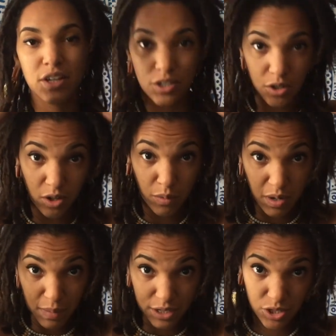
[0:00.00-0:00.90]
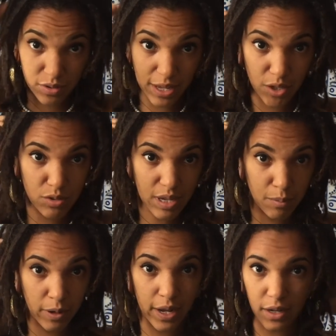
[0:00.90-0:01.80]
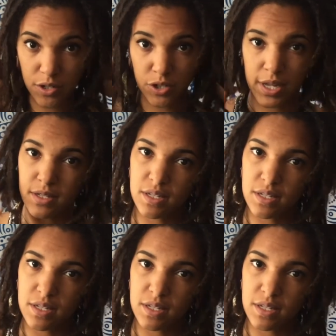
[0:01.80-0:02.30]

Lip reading: you're going to want to make sure that you separate your dreads.